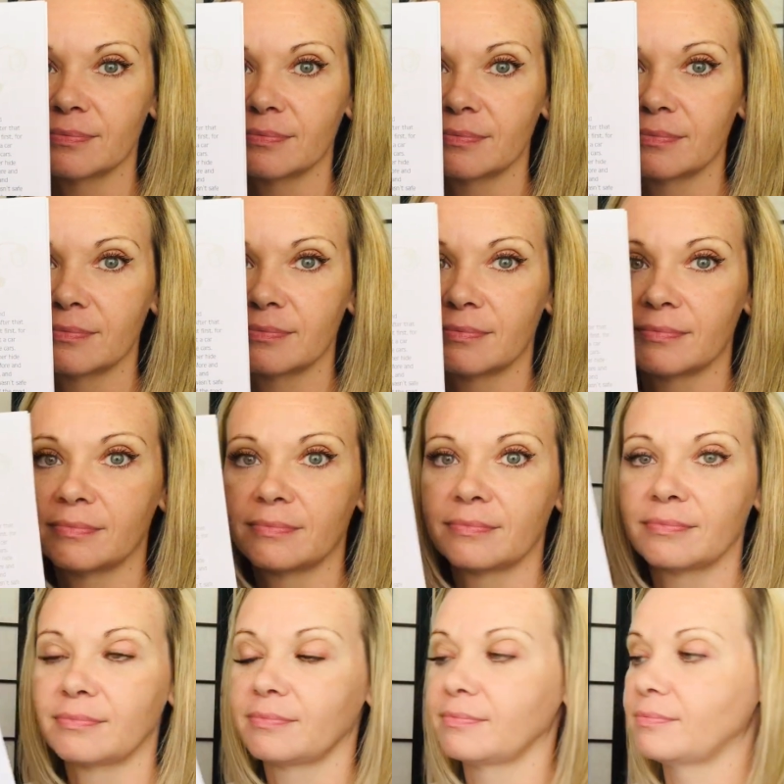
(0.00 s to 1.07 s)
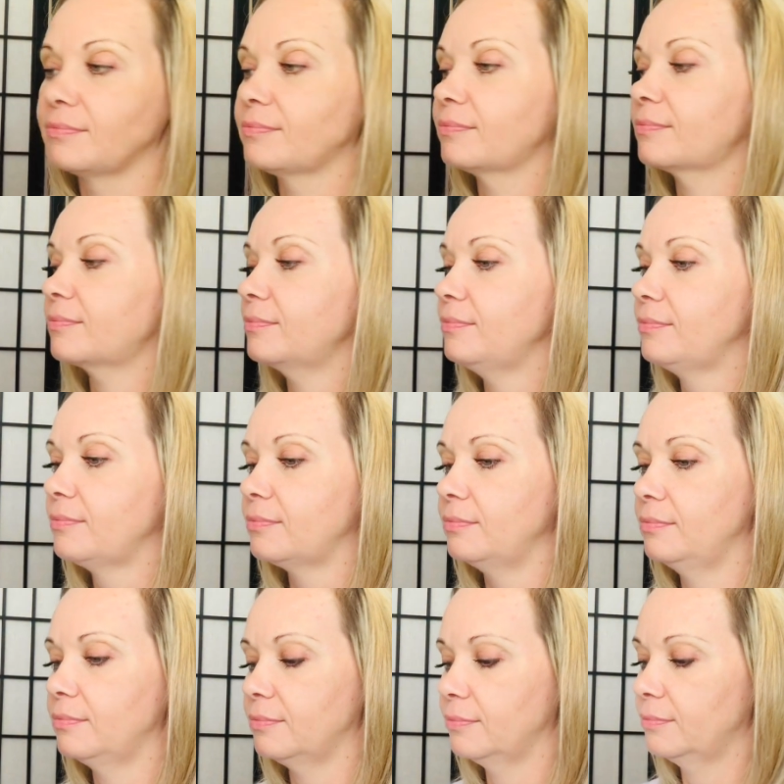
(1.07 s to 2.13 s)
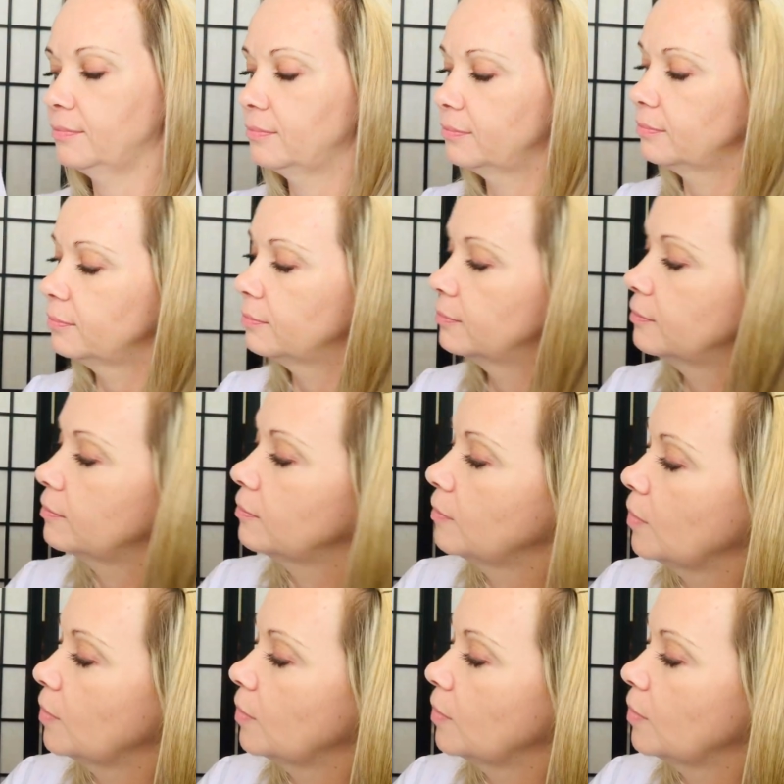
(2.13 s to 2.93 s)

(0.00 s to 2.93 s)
Nothing is said.